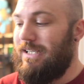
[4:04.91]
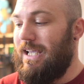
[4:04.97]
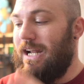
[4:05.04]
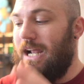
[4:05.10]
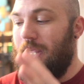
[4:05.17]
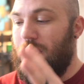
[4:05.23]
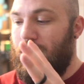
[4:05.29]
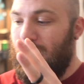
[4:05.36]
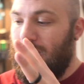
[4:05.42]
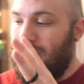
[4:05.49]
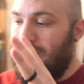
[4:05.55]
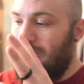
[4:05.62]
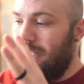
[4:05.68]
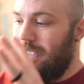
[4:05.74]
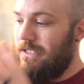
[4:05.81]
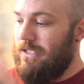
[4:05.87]
and I think
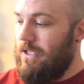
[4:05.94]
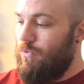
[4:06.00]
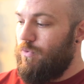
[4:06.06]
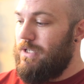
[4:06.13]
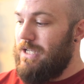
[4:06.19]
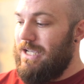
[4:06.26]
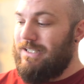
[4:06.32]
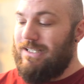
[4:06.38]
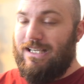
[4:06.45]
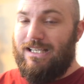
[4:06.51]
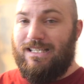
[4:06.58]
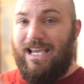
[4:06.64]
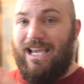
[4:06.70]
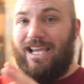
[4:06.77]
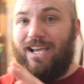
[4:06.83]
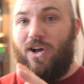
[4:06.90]
that this Liquitex is
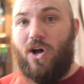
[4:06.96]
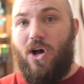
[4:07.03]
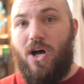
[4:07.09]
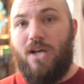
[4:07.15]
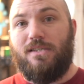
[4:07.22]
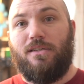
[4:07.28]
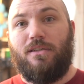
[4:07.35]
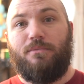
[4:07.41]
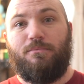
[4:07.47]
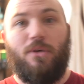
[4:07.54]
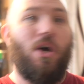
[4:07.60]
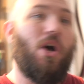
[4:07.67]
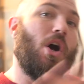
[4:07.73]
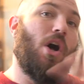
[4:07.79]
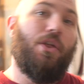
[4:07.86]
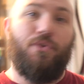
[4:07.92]
a awesome
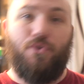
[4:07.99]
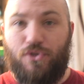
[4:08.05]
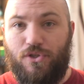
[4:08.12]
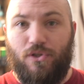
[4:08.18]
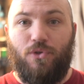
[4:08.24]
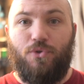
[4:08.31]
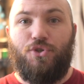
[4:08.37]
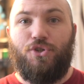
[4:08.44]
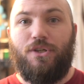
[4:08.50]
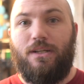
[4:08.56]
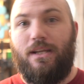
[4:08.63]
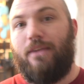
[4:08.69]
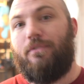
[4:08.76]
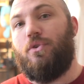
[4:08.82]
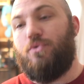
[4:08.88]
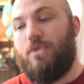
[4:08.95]
other solution
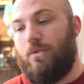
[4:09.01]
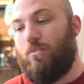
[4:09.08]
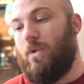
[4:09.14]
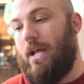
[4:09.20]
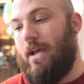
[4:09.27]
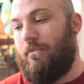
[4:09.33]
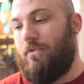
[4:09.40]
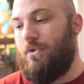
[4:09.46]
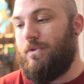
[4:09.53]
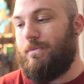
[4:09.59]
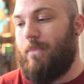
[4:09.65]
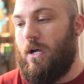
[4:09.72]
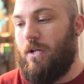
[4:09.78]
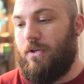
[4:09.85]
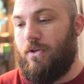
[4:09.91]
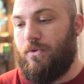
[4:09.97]
if you didn't want to have to use
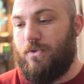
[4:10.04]
Bondo.